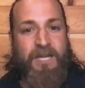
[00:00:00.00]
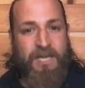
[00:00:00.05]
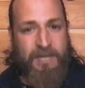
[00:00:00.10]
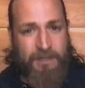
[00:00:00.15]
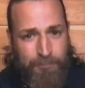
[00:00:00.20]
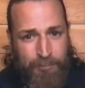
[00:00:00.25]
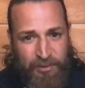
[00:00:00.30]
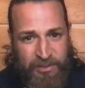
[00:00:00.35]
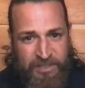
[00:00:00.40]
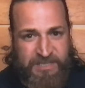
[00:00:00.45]

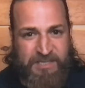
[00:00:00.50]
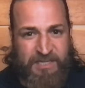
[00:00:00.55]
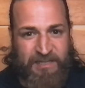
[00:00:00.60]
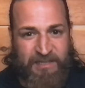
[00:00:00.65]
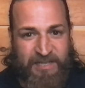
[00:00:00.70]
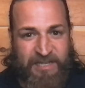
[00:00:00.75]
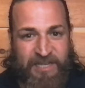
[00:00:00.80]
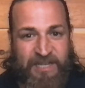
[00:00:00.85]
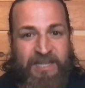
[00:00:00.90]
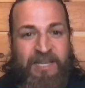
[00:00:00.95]

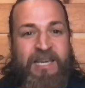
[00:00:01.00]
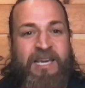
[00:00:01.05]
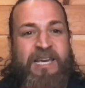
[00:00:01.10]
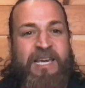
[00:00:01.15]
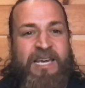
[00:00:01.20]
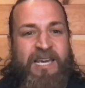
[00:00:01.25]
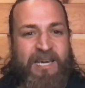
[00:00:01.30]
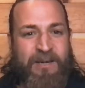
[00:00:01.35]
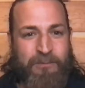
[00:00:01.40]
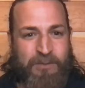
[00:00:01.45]
implicitly
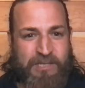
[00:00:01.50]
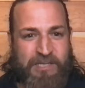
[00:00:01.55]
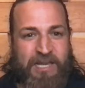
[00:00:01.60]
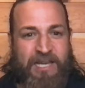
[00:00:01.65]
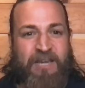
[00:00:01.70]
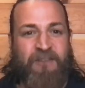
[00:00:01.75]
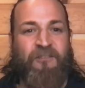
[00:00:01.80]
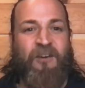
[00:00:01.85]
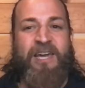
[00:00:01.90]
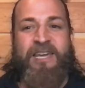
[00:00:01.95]
mm-hmm. it was mm-hmm. like
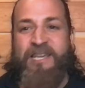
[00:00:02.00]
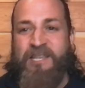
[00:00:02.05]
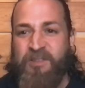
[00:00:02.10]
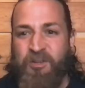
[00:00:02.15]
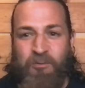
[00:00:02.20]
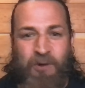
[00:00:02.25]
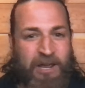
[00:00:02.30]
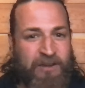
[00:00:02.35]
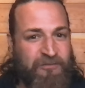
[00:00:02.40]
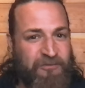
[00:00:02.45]
if i eat
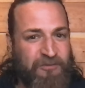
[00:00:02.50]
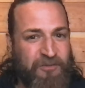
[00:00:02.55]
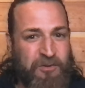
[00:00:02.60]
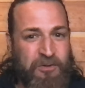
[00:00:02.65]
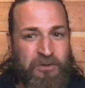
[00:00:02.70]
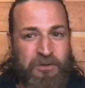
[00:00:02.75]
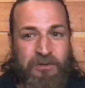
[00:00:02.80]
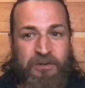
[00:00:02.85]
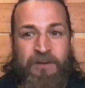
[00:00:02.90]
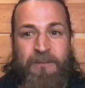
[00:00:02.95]
the right
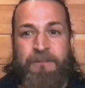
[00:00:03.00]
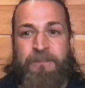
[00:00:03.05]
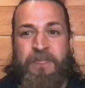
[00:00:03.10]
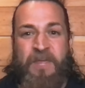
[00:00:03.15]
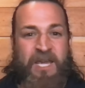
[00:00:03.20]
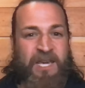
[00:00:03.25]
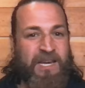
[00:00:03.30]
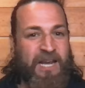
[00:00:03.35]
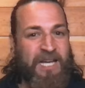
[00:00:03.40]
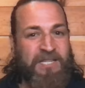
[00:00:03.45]
food
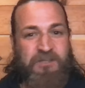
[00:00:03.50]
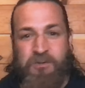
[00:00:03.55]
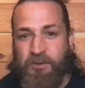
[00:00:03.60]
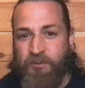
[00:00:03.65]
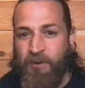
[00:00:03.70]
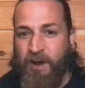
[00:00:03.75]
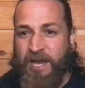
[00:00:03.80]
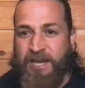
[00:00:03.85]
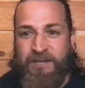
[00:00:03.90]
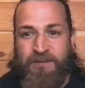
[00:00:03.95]
and i do the
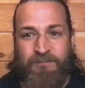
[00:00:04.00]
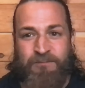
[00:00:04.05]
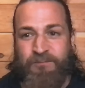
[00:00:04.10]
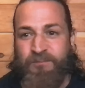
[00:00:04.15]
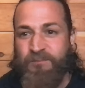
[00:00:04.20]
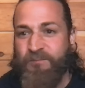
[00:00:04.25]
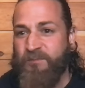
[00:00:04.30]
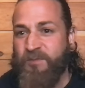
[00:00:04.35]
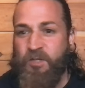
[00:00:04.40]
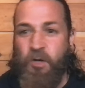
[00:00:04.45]
right
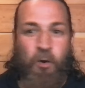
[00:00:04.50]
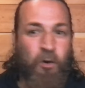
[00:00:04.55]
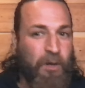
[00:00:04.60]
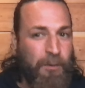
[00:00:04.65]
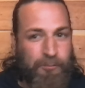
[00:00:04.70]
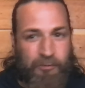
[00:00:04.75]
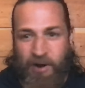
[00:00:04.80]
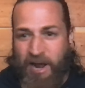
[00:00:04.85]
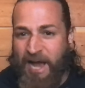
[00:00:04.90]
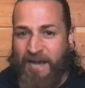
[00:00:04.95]
yoga
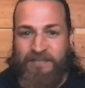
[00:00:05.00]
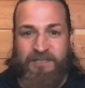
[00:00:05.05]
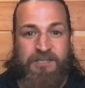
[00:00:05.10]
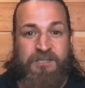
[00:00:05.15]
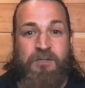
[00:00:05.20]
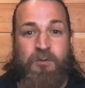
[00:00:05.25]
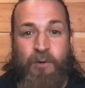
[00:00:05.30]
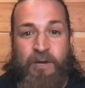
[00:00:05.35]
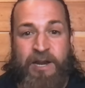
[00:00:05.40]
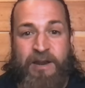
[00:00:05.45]
practice
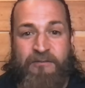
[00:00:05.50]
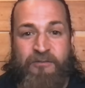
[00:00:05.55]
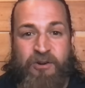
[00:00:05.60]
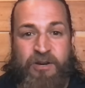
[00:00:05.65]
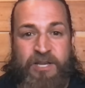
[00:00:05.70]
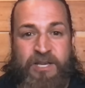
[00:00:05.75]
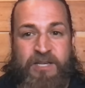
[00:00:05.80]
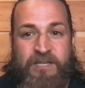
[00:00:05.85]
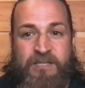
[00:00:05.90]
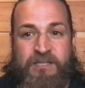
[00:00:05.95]
or whatever it
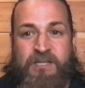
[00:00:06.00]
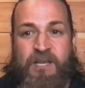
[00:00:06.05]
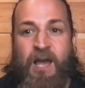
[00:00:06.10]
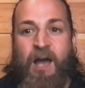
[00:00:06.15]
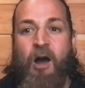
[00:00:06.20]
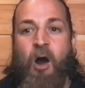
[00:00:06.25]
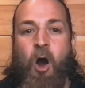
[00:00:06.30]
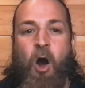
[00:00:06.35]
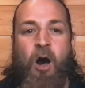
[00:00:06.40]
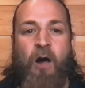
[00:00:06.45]
is
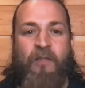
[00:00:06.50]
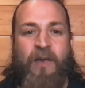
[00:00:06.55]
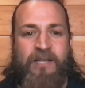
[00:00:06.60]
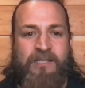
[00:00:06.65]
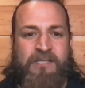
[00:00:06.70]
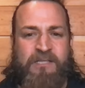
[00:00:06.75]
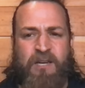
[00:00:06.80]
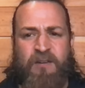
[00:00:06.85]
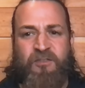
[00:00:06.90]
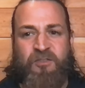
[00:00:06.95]
all that
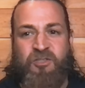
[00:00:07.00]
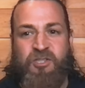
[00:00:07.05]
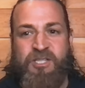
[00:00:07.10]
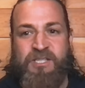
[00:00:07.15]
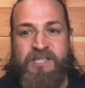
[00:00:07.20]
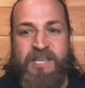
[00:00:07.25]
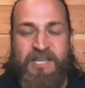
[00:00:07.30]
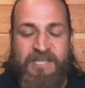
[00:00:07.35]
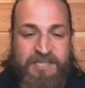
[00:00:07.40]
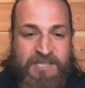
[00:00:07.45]
stuff will
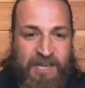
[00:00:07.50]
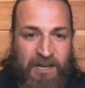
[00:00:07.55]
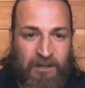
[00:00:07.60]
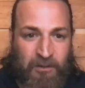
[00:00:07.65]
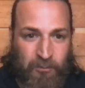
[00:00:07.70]
just get dealt